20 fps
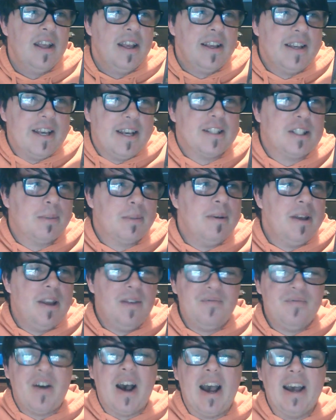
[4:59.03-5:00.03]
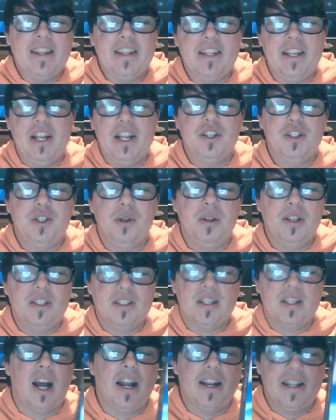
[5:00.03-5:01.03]
gets me finally into the
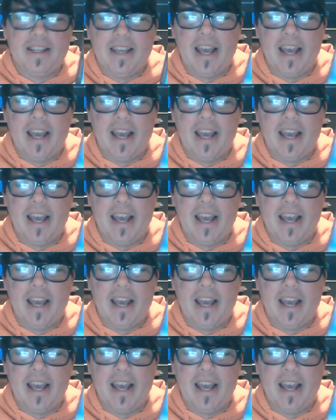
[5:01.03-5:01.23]
Sonic